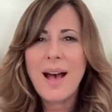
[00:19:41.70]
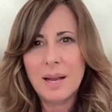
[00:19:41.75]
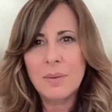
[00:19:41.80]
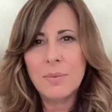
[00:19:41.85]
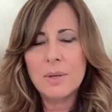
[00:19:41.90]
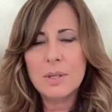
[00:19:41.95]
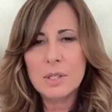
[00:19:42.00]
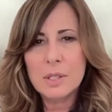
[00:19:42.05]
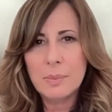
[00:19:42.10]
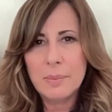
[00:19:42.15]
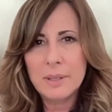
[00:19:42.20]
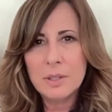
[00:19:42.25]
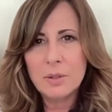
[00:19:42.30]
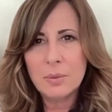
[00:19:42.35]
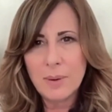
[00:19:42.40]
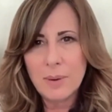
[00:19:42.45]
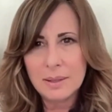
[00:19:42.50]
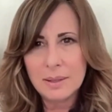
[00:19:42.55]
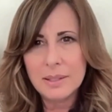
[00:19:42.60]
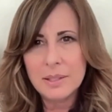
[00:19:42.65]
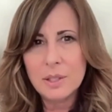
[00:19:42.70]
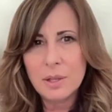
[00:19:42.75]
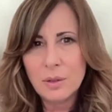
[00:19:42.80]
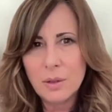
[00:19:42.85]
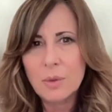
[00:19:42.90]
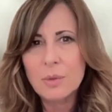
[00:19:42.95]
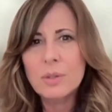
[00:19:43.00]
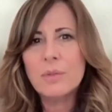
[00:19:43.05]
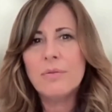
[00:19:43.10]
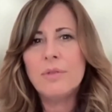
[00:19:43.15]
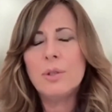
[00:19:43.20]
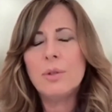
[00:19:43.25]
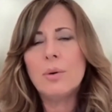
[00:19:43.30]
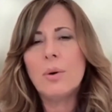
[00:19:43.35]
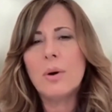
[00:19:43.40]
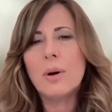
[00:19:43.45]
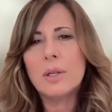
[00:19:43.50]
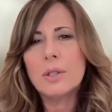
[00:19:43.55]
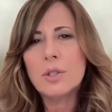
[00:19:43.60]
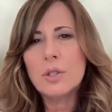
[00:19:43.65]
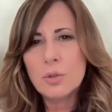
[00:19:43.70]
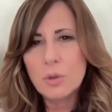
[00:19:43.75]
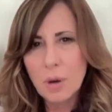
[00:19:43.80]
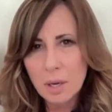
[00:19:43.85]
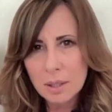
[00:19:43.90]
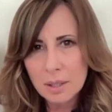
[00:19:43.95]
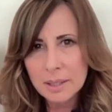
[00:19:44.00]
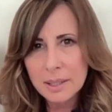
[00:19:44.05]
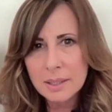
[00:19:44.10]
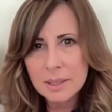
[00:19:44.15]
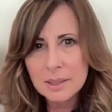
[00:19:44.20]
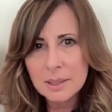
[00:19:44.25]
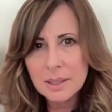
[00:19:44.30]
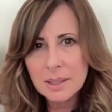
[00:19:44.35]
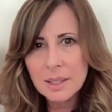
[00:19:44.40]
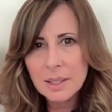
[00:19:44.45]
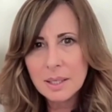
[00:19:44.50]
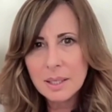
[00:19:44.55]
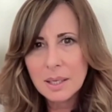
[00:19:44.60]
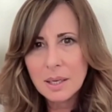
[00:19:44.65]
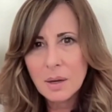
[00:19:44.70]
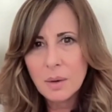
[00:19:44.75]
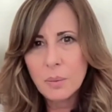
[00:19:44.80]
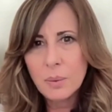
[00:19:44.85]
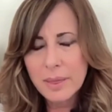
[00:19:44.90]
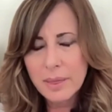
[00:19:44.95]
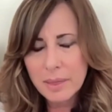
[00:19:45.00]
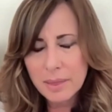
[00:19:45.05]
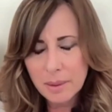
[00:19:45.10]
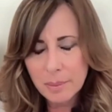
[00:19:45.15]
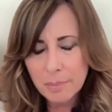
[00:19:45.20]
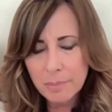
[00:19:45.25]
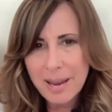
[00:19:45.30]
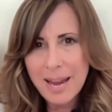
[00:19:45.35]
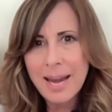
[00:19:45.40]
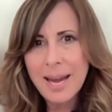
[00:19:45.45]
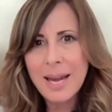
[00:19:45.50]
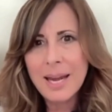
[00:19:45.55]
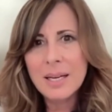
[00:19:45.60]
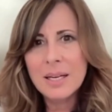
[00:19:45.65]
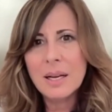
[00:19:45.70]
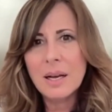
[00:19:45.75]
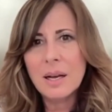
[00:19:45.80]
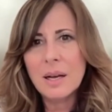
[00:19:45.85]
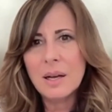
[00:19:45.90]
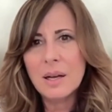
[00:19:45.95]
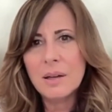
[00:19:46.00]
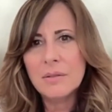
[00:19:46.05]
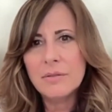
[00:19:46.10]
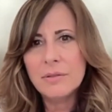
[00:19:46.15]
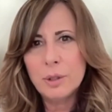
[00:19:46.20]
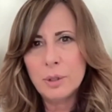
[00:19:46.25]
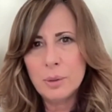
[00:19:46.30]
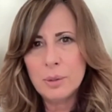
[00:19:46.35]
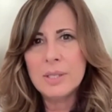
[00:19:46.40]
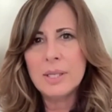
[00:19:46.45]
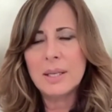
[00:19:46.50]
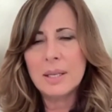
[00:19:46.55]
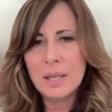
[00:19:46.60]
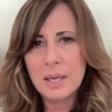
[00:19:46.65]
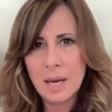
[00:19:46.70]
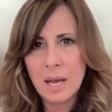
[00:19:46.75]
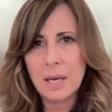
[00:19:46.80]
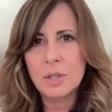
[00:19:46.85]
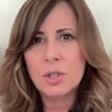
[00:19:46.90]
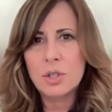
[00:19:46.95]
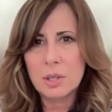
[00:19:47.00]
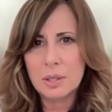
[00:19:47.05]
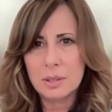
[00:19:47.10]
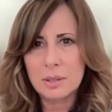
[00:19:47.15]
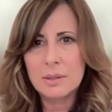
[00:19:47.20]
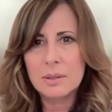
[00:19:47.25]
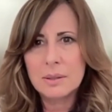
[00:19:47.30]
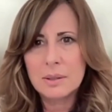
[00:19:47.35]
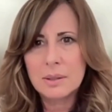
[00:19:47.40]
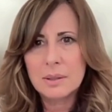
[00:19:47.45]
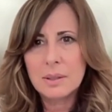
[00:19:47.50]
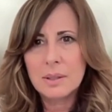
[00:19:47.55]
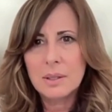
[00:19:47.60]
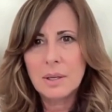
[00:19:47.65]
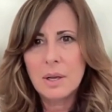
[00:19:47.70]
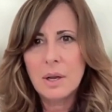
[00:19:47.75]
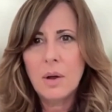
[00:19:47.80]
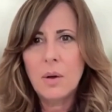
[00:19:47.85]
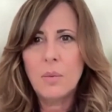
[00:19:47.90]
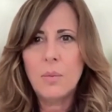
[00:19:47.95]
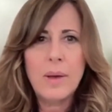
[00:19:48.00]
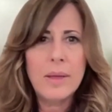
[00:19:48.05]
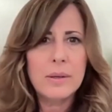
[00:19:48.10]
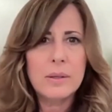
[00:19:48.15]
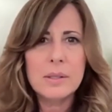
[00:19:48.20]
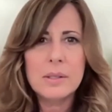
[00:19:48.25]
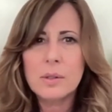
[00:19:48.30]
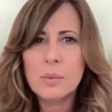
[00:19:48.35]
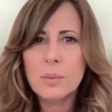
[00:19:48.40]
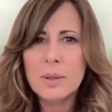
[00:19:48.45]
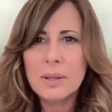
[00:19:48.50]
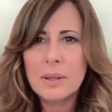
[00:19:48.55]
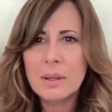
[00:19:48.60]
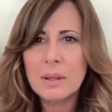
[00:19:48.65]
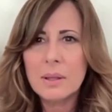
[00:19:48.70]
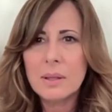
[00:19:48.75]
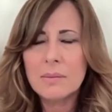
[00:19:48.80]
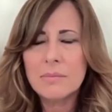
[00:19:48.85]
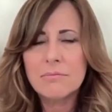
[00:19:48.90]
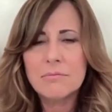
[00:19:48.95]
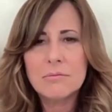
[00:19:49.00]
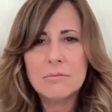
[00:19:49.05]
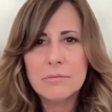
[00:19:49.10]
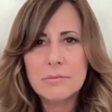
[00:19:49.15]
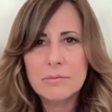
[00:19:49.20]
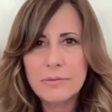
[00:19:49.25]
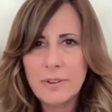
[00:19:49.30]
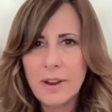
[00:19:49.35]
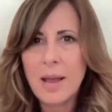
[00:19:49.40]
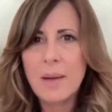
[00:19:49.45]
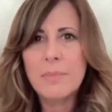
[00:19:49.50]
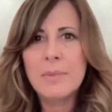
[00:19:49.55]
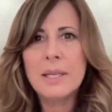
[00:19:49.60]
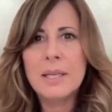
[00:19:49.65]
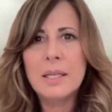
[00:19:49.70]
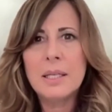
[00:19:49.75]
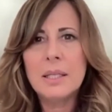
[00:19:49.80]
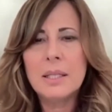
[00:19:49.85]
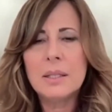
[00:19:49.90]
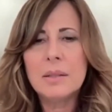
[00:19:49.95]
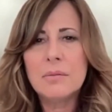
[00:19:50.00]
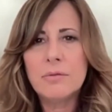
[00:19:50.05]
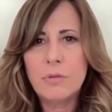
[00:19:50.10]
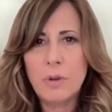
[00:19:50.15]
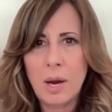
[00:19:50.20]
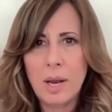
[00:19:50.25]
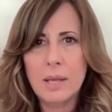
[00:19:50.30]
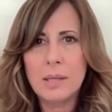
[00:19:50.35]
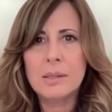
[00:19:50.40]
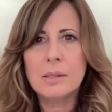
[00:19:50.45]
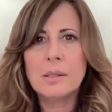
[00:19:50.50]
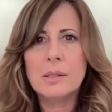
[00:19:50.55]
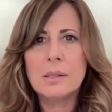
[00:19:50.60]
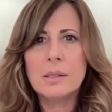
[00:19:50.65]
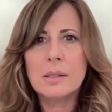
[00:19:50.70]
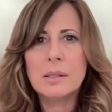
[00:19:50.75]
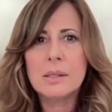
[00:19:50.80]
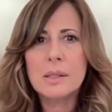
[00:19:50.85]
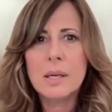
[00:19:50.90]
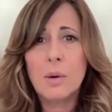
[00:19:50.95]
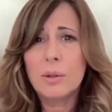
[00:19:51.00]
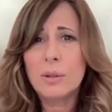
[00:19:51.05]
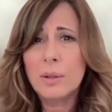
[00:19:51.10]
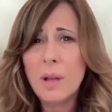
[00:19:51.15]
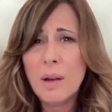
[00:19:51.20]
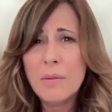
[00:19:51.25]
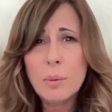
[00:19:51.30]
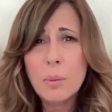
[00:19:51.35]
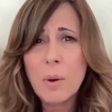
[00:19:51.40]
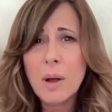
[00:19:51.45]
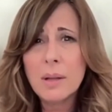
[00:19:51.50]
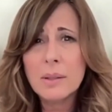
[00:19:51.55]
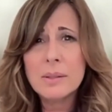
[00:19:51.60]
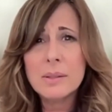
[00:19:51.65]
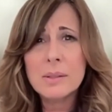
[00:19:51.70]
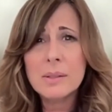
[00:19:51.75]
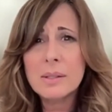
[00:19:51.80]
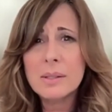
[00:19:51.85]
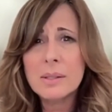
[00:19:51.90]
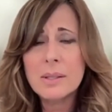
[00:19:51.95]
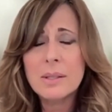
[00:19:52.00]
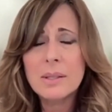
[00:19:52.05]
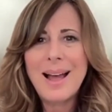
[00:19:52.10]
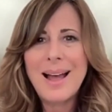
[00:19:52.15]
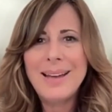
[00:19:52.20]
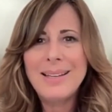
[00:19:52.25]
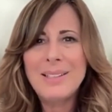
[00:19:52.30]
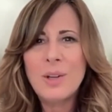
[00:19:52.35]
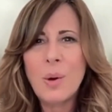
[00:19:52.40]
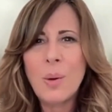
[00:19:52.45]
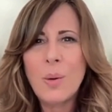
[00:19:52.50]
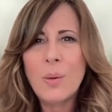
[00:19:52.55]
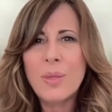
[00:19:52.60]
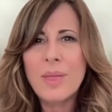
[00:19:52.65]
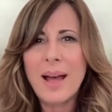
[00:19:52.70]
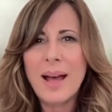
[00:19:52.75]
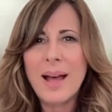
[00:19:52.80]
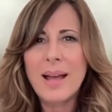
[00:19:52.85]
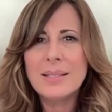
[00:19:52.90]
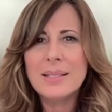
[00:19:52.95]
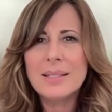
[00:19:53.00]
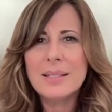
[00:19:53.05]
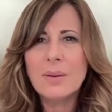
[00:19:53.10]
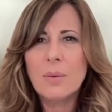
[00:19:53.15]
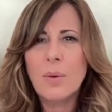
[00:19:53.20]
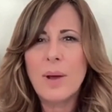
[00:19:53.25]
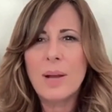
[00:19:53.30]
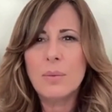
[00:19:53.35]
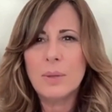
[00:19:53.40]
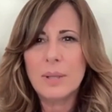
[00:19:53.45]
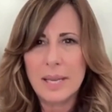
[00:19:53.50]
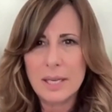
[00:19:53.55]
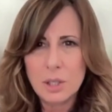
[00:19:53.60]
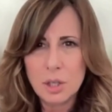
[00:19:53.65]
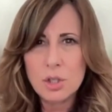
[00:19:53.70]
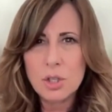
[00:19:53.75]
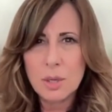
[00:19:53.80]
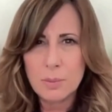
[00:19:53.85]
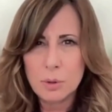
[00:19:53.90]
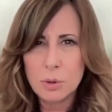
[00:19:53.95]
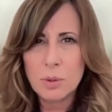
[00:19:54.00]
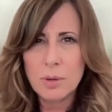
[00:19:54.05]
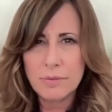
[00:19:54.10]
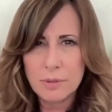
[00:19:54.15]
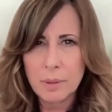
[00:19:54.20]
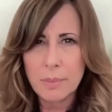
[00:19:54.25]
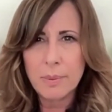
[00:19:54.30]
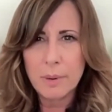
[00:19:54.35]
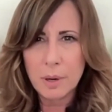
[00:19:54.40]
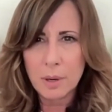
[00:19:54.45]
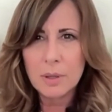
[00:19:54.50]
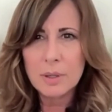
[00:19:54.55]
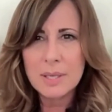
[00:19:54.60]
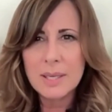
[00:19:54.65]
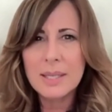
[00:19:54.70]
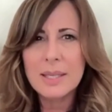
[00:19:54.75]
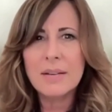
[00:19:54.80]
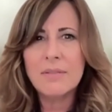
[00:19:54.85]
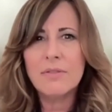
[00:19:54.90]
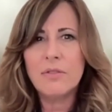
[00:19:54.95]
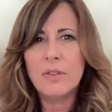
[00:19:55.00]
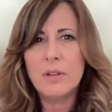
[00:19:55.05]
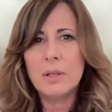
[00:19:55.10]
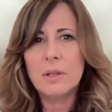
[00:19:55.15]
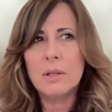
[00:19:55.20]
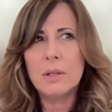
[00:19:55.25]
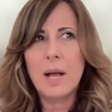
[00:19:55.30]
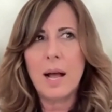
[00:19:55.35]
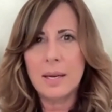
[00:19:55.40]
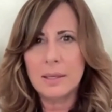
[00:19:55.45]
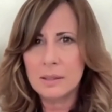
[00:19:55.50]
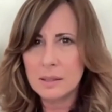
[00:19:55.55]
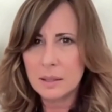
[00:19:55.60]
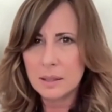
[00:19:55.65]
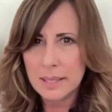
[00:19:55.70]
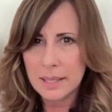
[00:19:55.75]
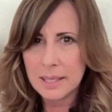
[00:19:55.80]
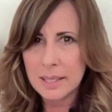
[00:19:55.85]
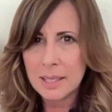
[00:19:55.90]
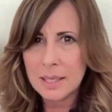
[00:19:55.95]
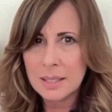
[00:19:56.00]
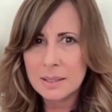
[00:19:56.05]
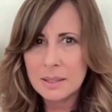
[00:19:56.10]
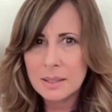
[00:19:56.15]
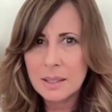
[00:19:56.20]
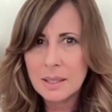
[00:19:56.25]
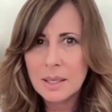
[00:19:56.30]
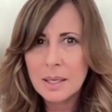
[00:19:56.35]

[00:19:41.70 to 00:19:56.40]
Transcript: I want to speak directly to those of you who are struggling with the pain of losing connection, whether it's with family, friends, or loved ones. I know that when relationships drift apart, it can feel isolating,